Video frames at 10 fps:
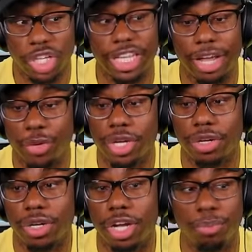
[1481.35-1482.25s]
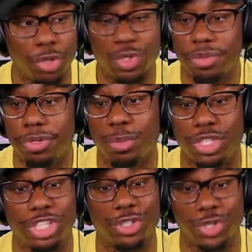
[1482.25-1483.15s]
really out here abusing
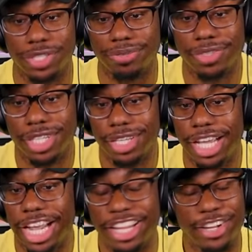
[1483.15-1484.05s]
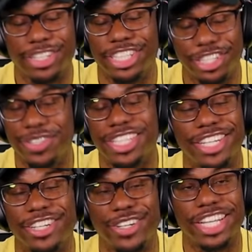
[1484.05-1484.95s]
people's children and they're still
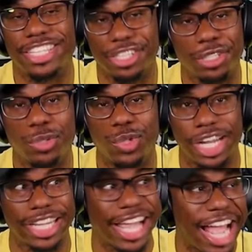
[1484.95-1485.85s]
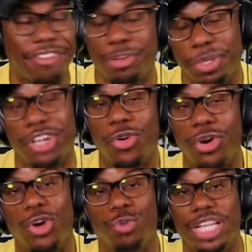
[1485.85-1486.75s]
sending their kids to school. Like they have to be
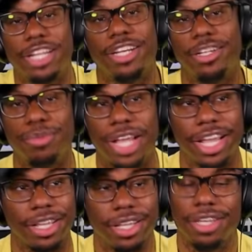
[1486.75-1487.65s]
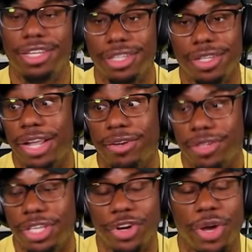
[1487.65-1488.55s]
going home telling them like, like,
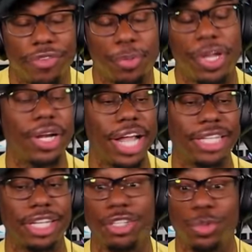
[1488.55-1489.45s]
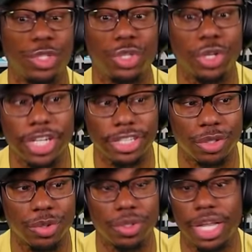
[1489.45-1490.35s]
you know, every parent asks like, so what'd you learn at
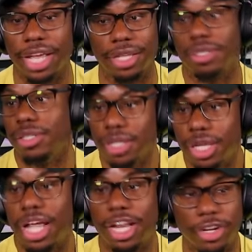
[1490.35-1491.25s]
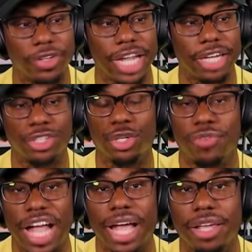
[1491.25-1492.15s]
school? Like I learned how to
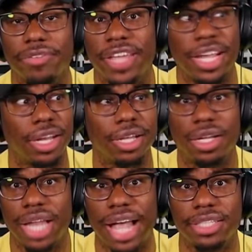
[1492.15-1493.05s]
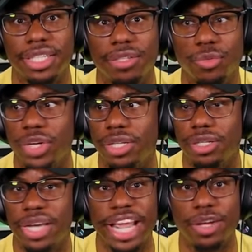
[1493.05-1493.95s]
survive in a closet with
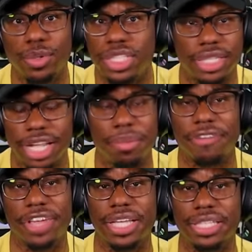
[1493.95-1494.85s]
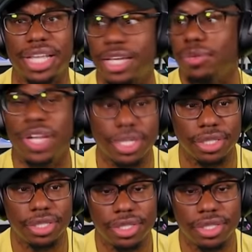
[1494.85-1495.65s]
nails in my face. Like what?